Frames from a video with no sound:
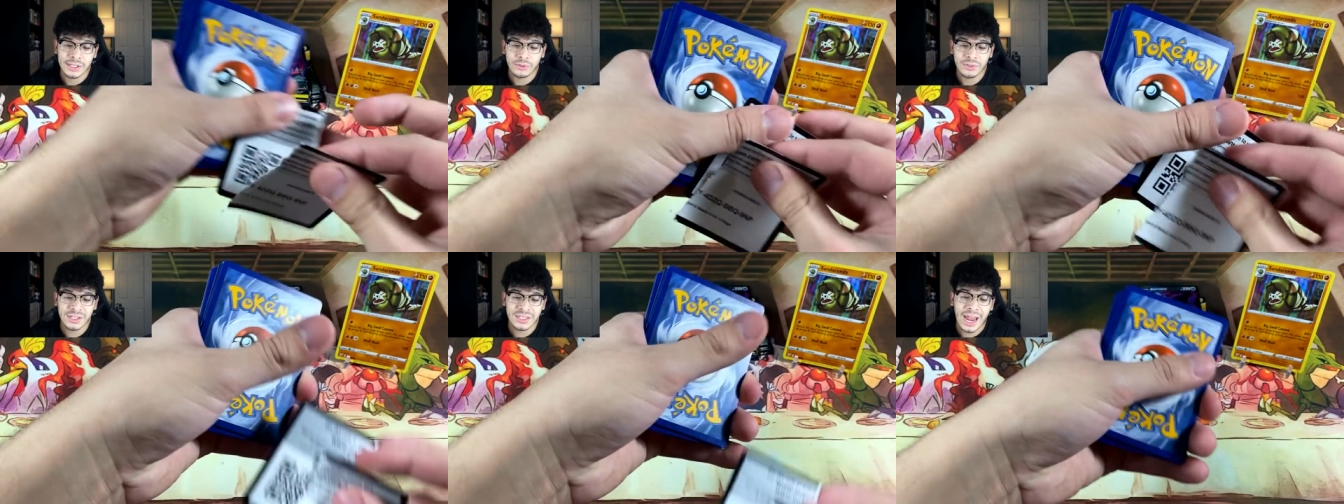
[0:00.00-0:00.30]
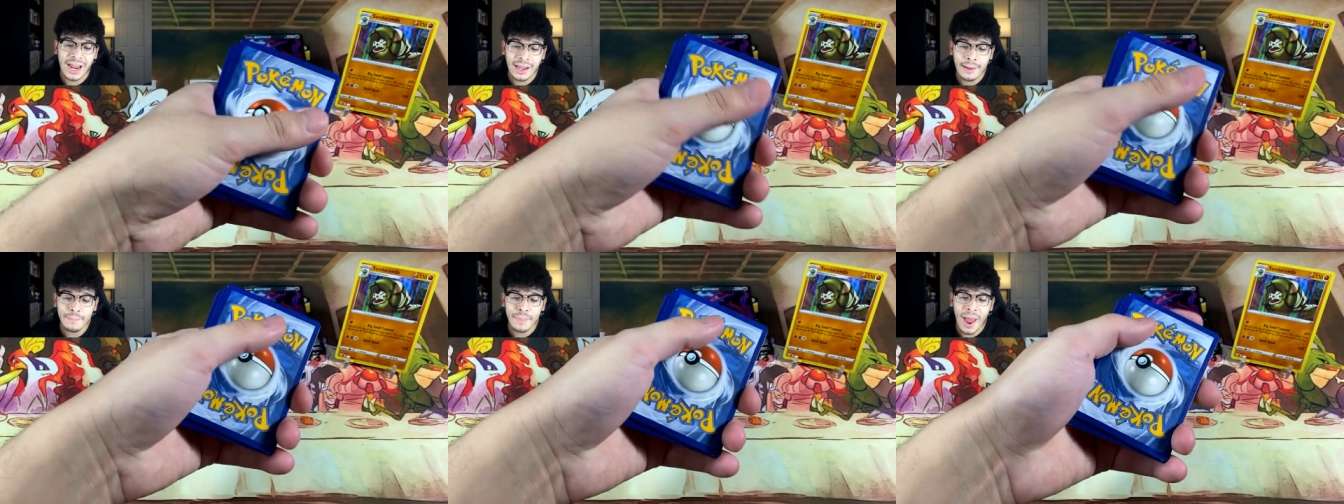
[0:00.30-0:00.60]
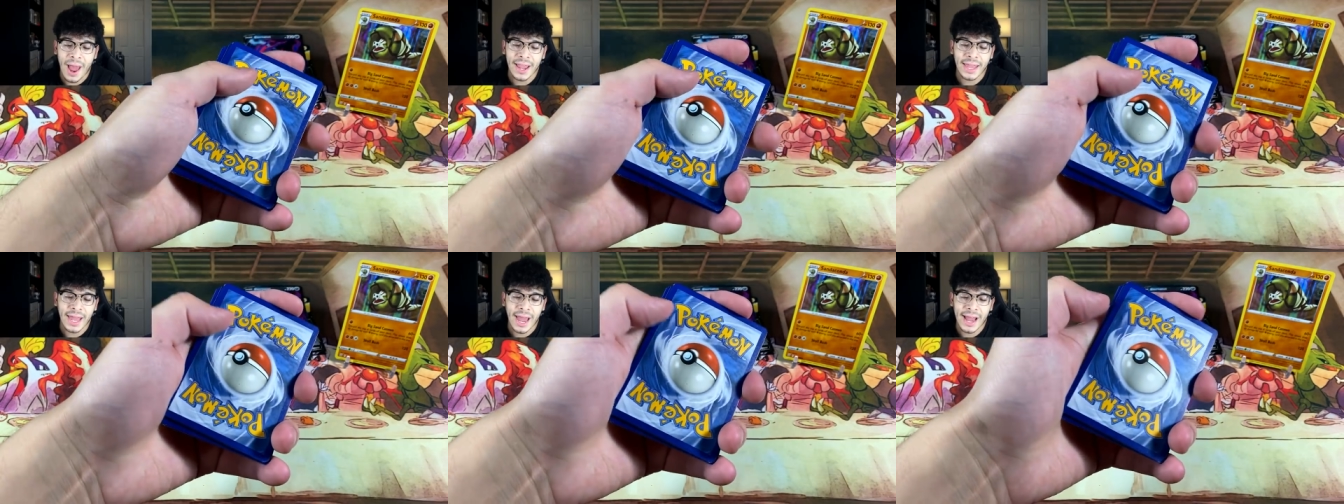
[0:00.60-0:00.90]
So second
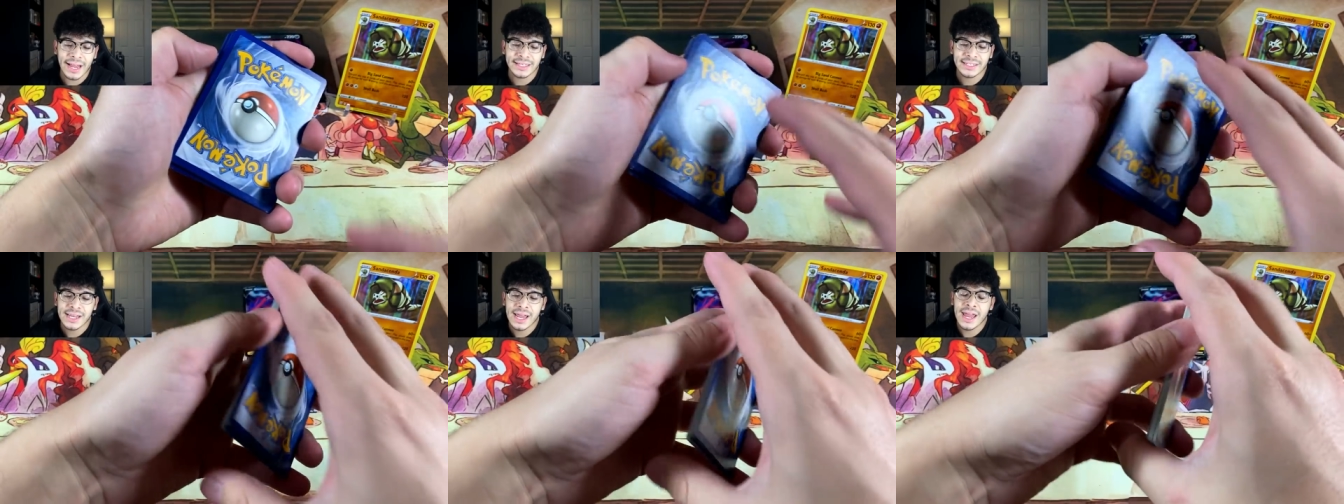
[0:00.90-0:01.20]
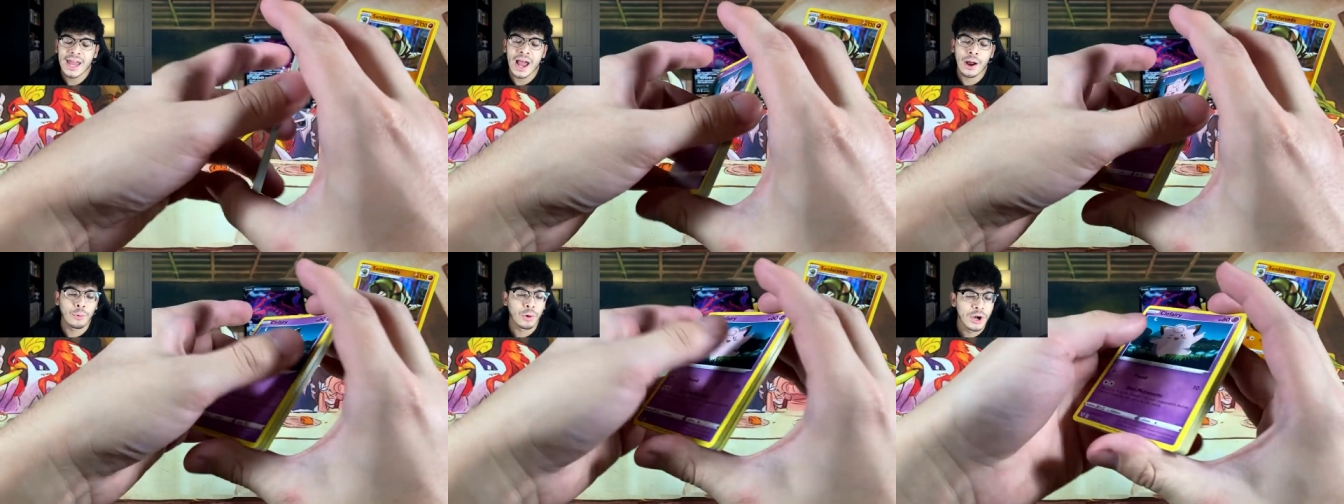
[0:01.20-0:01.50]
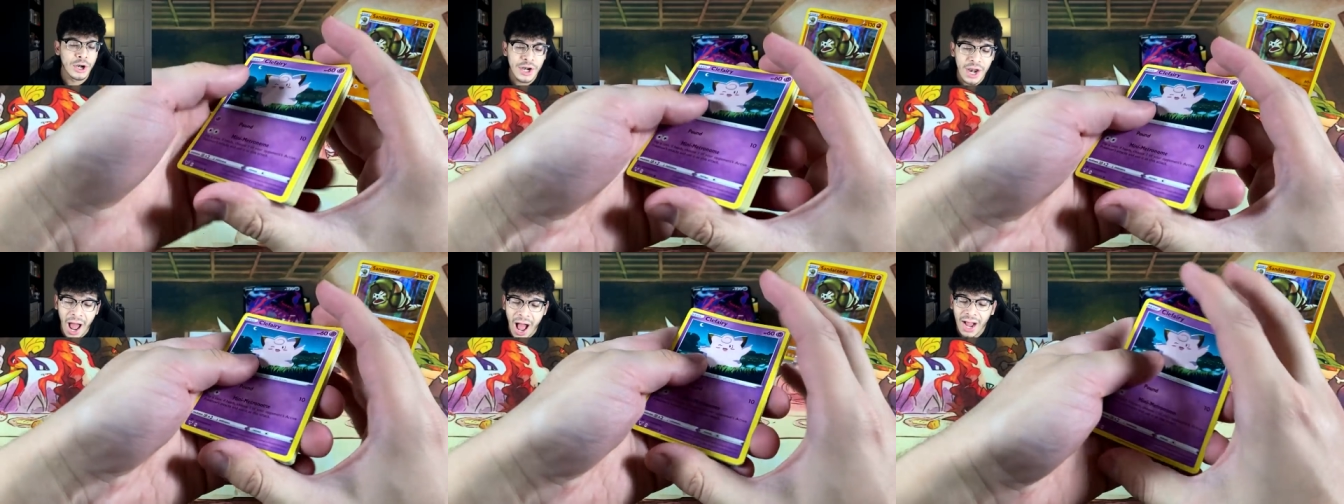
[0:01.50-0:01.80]
pack, guys, and
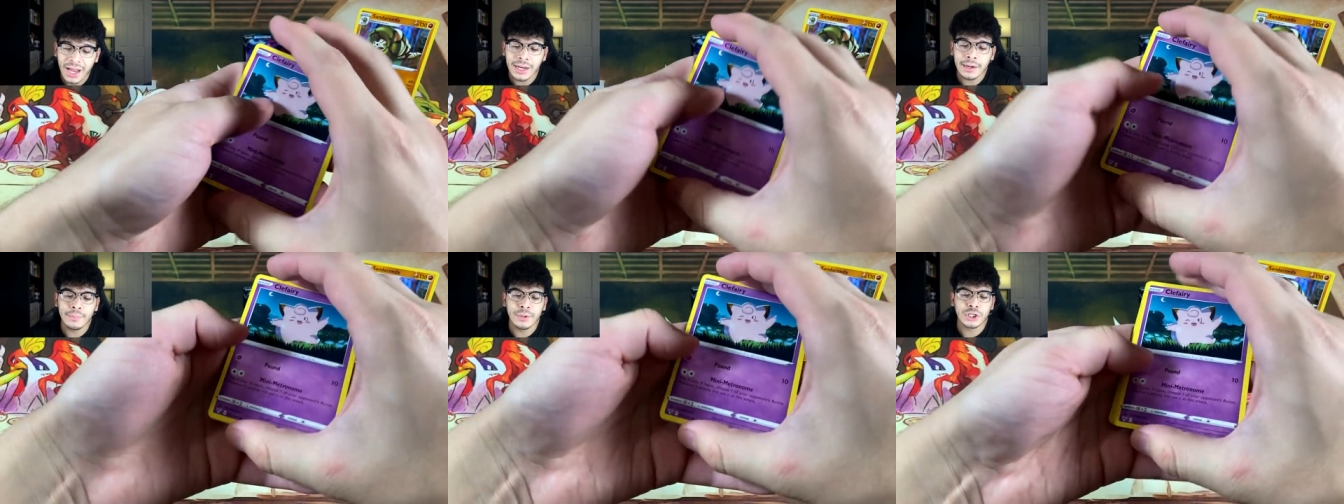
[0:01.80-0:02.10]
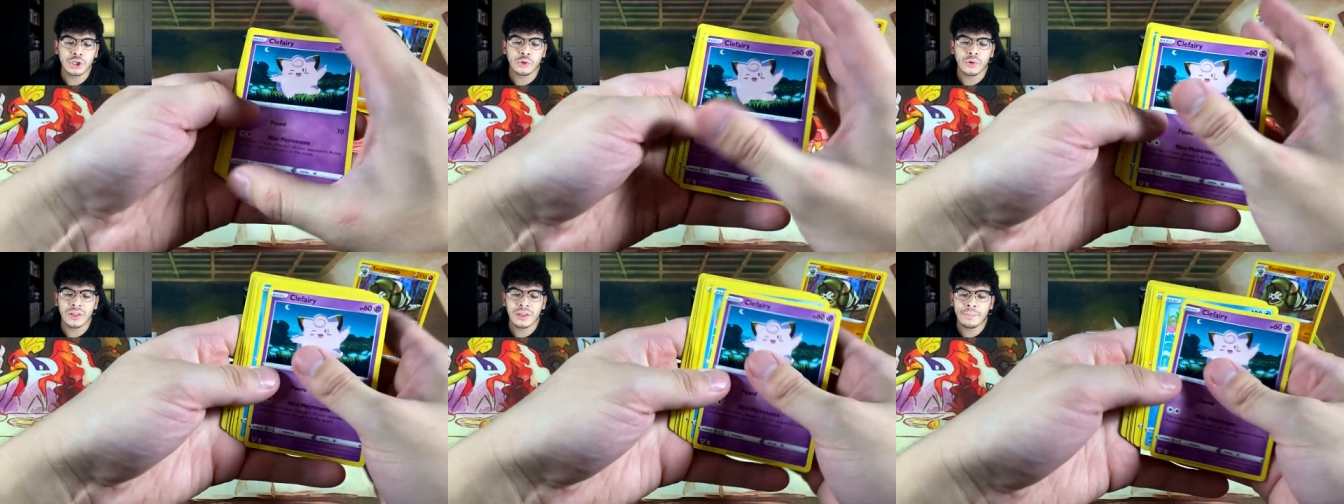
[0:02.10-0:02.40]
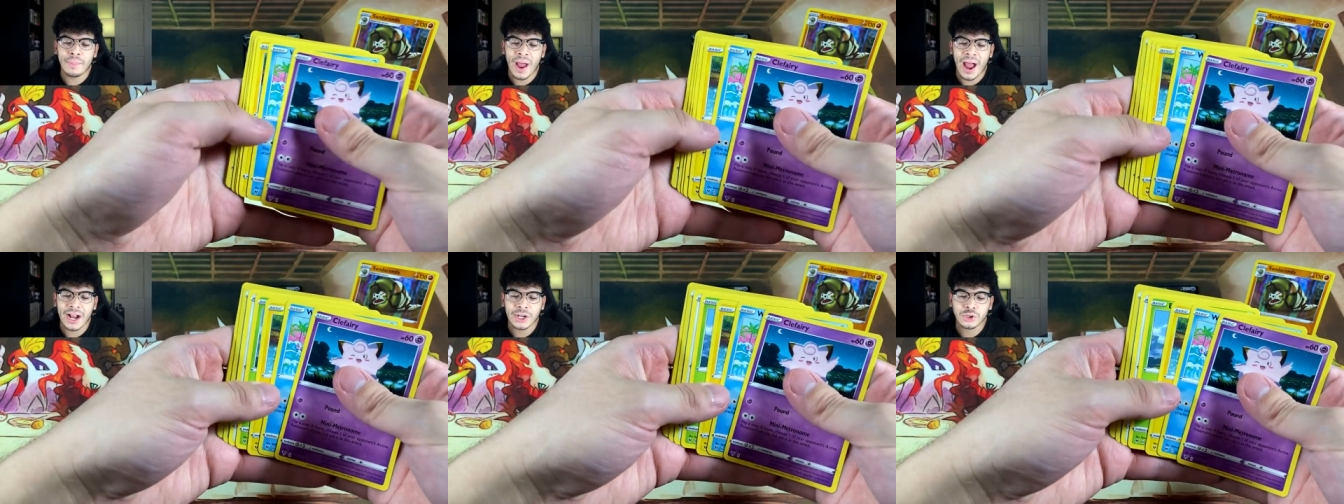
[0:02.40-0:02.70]
we're not going to be doing
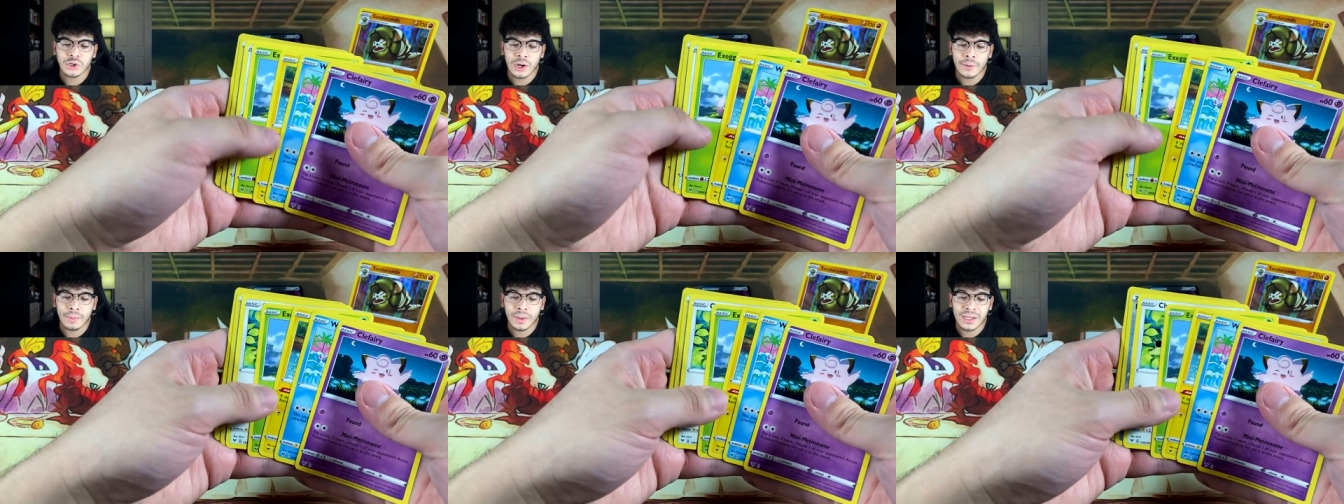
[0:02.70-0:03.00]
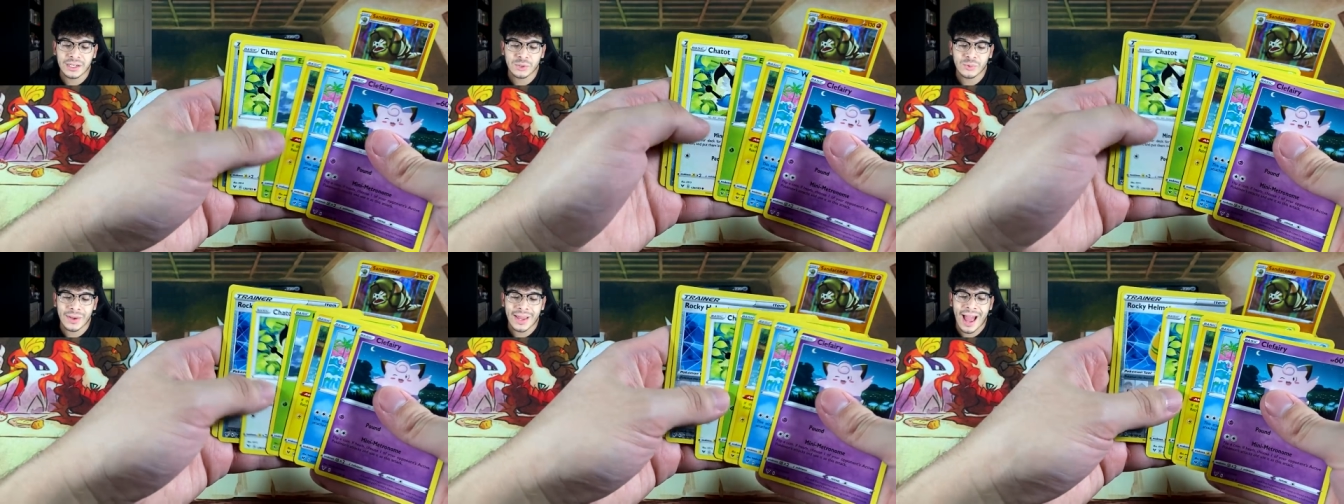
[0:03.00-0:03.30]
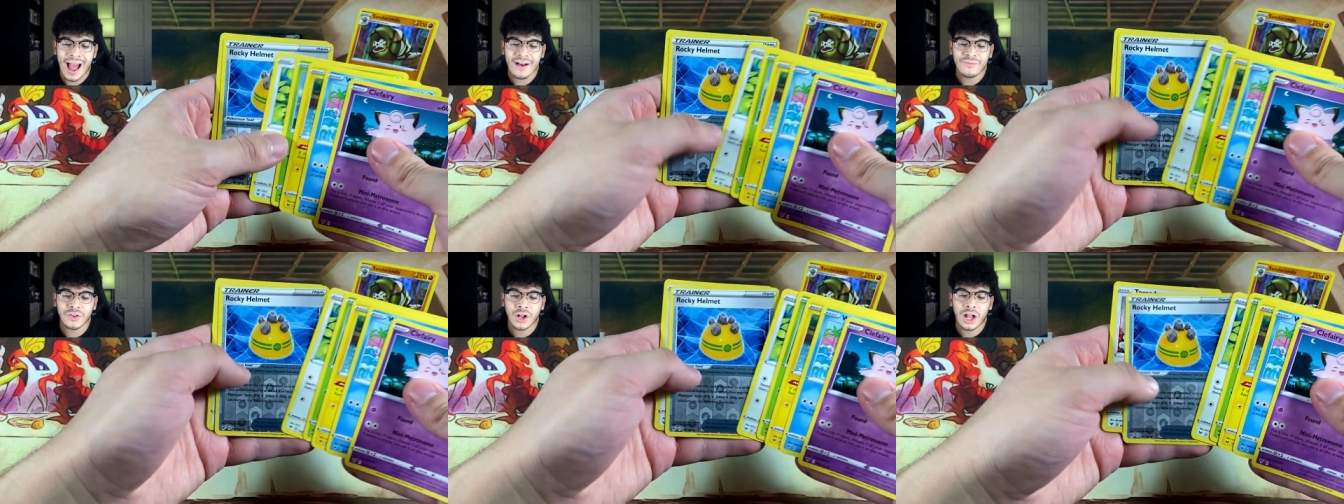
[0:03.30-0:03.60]
the pack trick because we
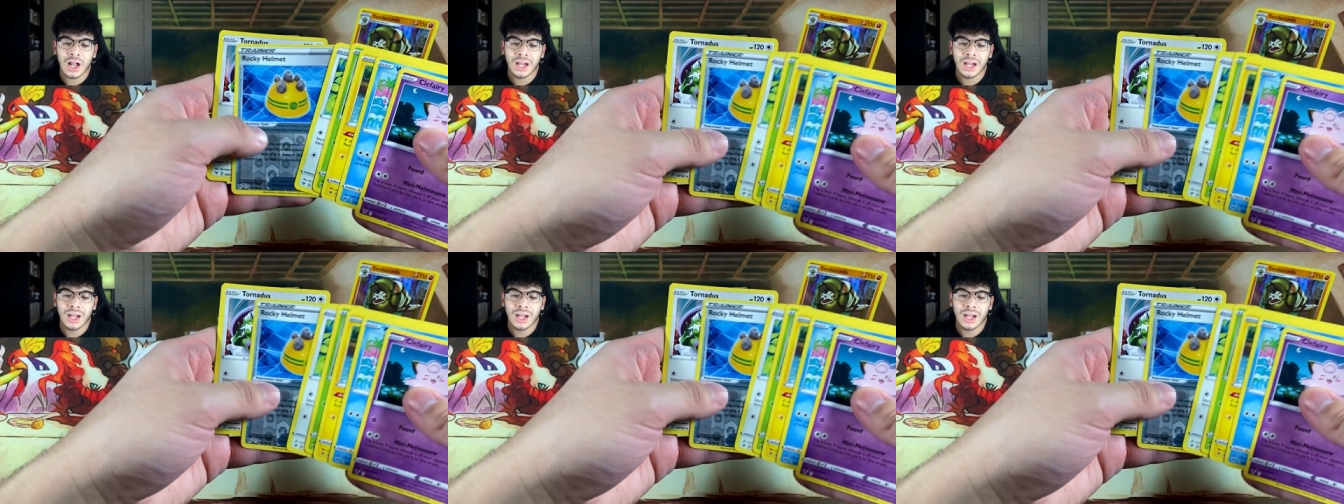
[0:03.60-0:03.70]
have